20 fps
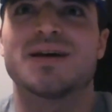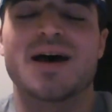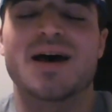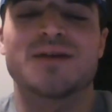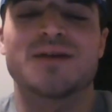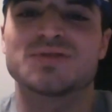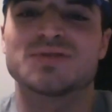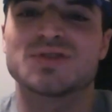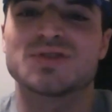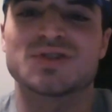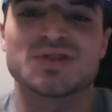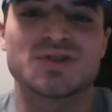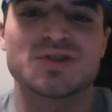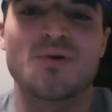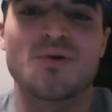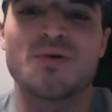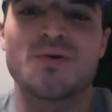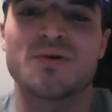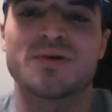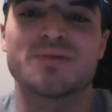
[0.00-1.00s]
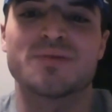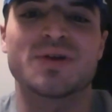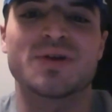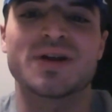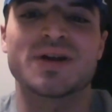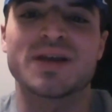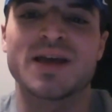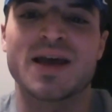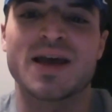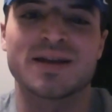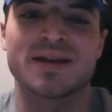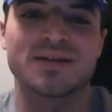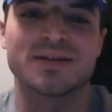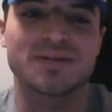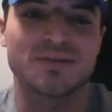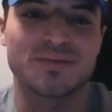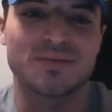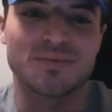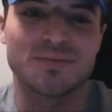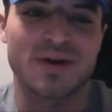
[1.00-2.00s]
I was just torn. But
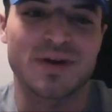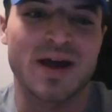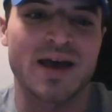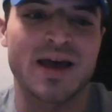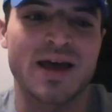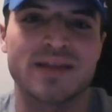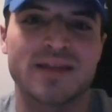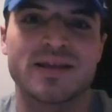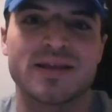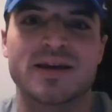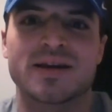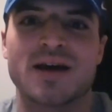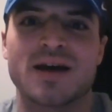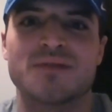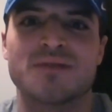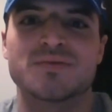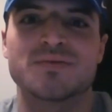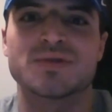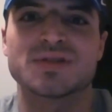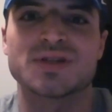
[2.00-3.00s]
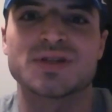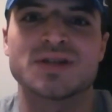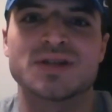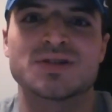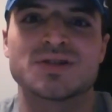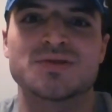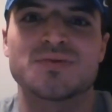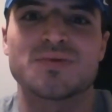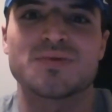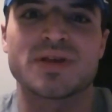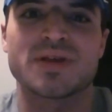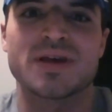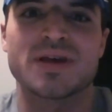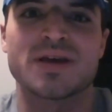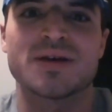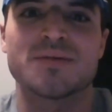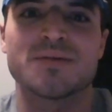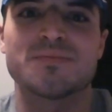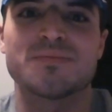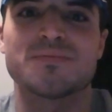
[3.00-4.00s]
again, when I had that conversation with
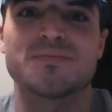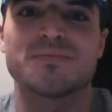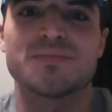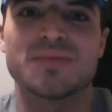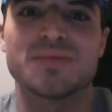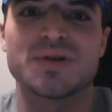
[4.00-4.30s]
him,